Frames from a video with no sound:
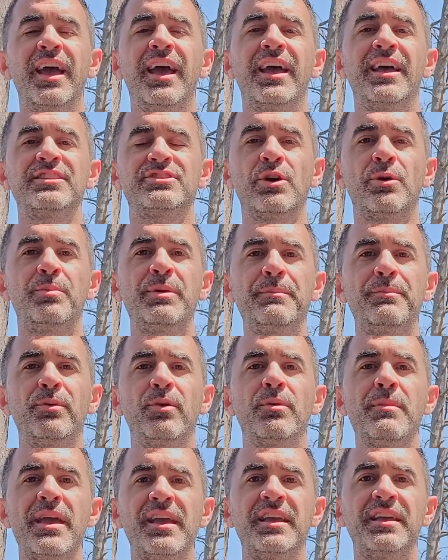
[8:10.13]
And so people
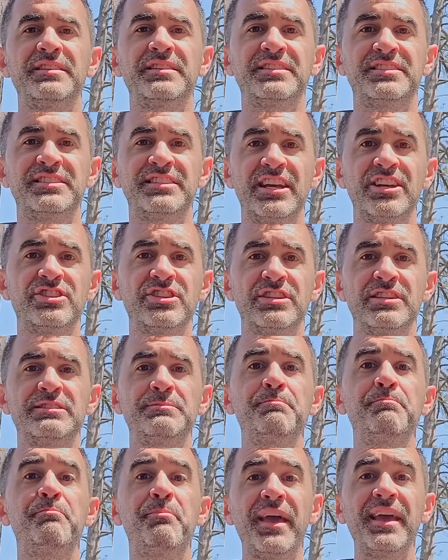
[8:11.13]
are making
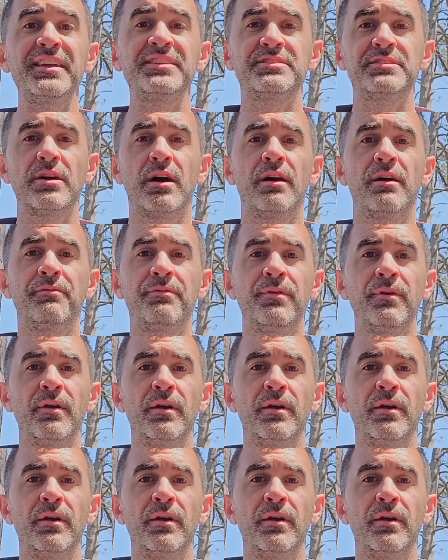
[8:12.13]
decisions based off,